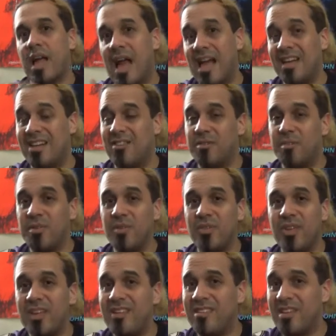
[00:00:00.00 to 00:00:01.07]
and this
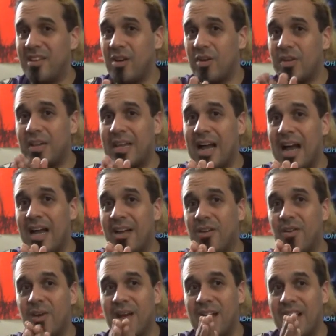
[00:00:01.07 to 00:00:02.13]
movie, he's the only guy
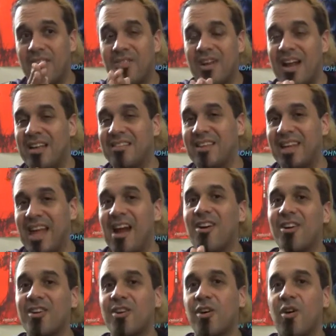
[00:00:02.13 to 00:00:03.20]
who ever has a
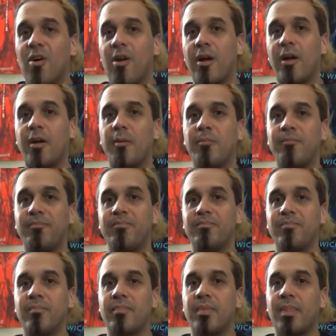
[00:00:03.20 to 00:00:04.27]
character arc.
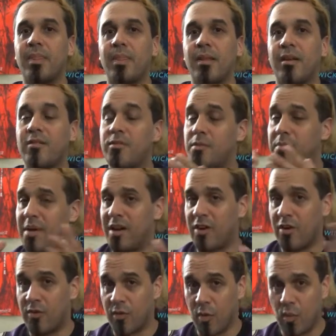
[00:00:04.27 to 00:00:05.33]
For
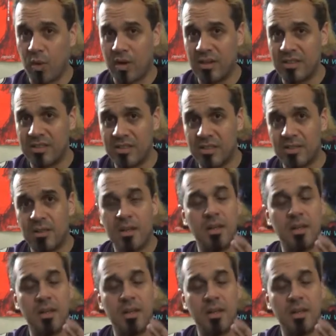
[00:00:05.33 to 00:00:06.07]
better or for worse,